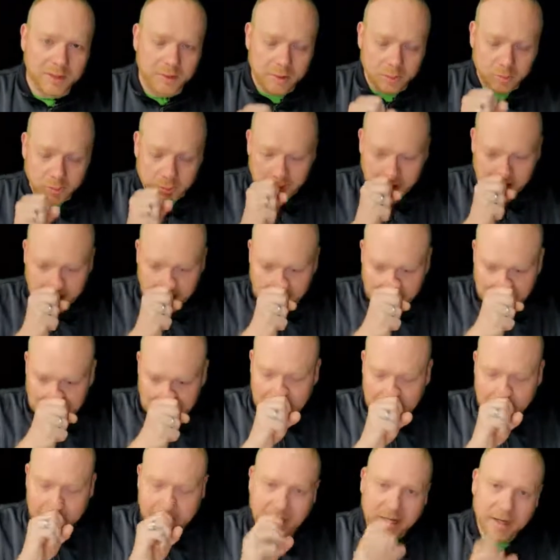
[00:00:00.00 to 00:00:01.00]
that we
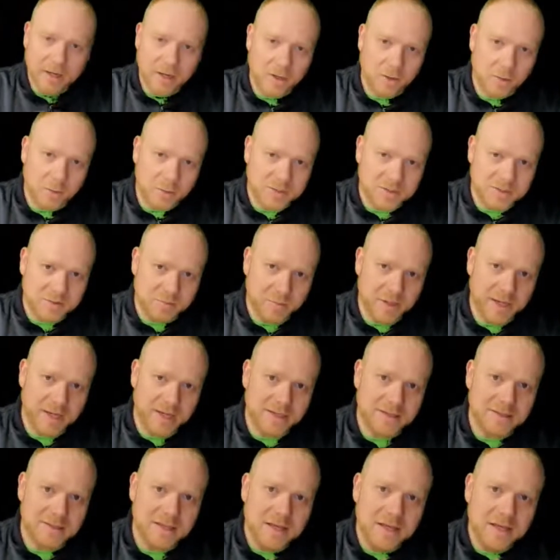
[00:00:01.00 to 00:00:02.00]
pay our
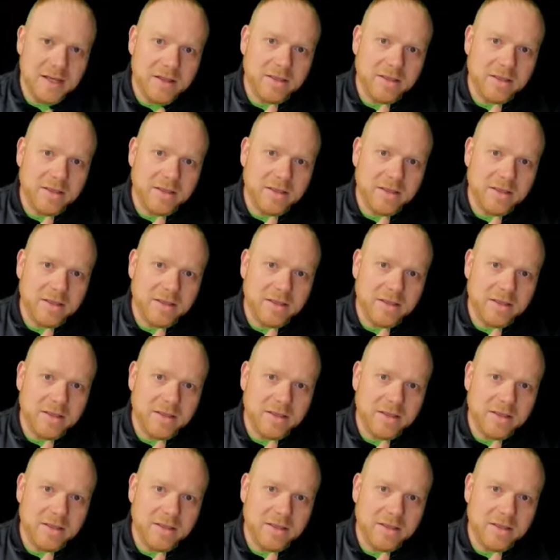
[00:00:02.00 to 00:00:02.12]
respects.